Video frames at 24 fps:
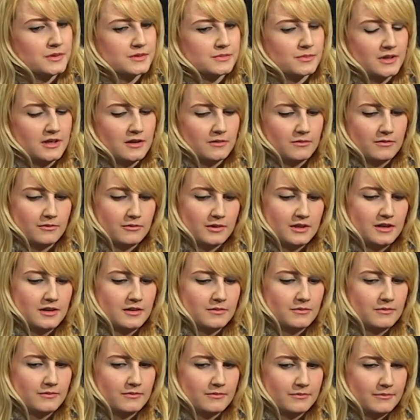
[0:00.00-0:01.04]
when
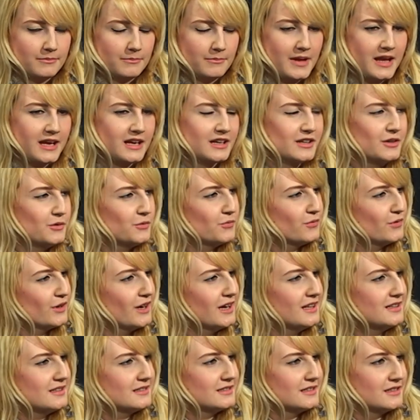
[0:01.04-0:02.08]
you make new
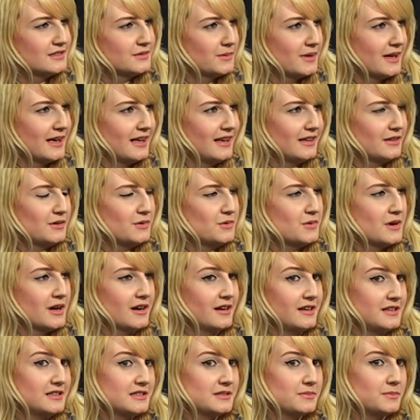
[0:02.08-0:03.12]
friends as well who are
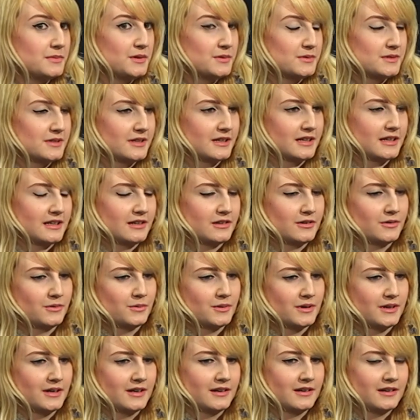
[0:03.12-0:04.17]
into music and who
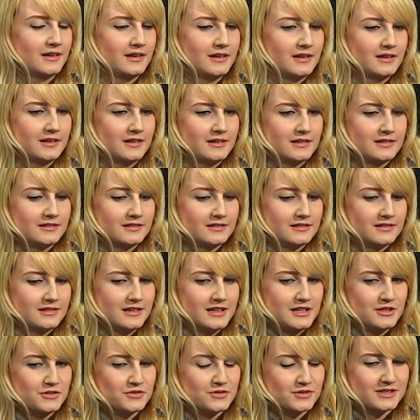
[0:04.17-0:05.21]
are
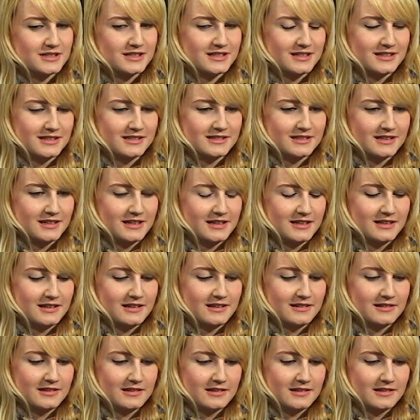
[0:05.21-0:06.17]
interested in